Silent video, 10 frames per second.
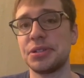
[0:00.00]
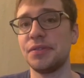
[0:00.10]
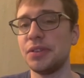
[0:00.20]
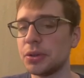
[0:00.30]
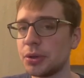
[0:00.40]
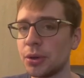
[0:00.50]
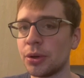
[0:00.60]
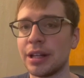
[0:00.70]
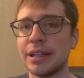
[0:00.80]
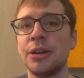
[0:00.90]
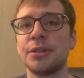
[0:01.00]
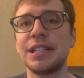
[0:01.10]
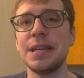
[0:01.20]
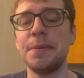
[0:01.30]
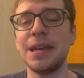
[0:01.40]
So if you Google,
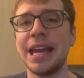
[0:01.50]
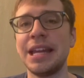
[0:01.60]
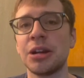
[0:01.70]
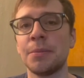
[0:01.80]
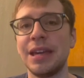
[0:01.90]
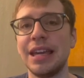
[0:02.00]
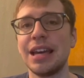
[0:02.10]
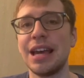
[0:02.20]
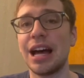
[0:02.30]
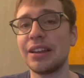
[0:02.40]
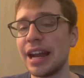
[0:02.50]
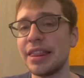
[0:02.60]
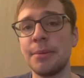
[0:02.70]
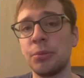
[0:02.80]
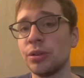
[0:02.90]
CPA near me, a lot of
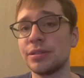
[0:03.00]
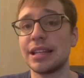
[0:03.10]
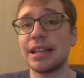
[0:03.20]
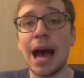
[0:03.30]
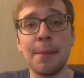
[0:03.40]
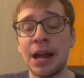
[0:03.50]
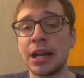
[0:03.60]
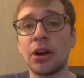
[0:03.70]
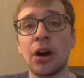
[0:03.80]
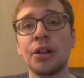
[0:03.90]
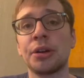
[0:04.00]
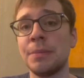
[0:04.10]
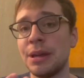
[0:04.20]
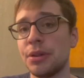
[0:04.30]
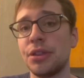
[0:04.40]
them will hop on a call or
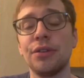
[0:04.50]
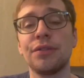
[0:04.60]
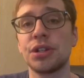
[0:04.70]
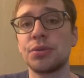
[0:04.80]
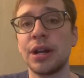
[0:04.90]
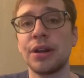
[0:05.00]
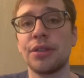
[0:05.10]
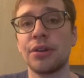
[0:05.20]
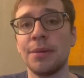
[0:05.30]
meet with you for 20 or 30